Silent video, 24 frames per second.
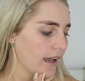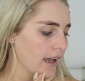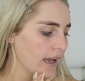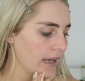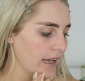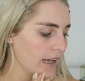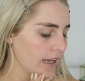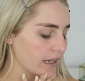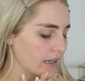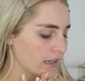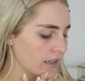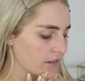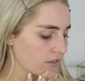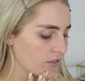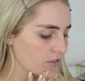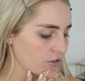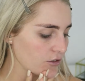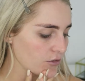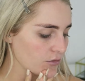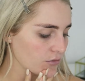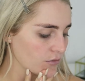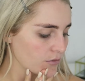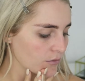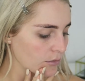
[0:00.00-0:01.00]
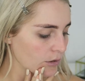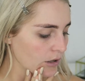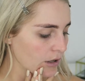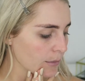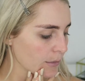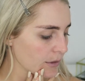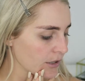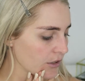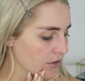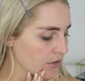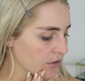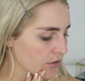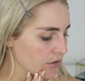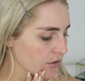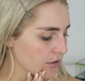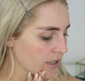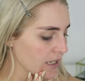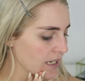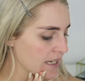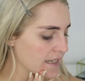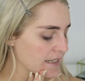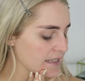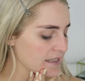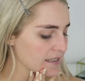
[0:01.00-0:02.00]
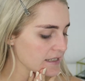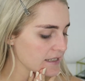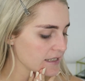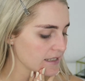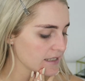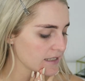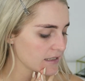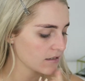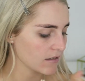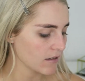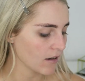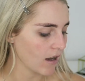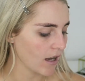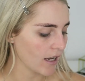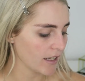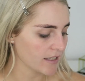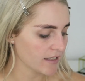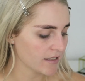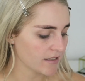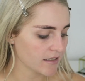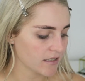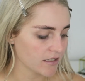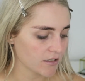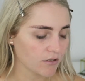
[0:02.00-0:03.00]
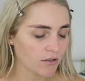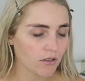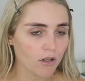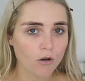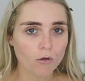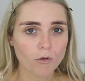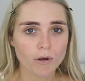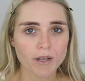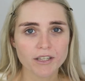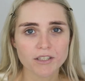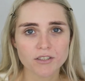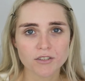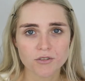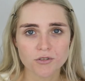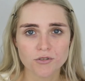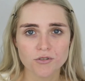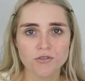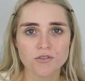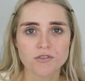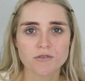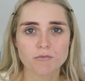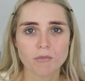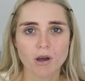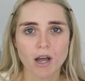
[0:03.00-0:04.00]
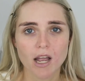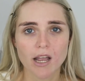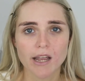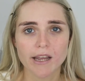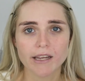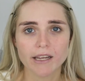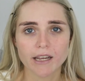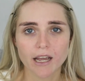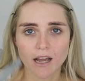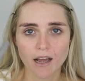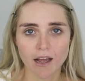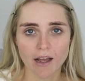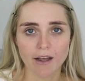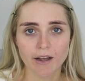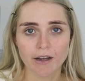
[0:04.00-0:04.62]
and what I'm gonna do is I still always use my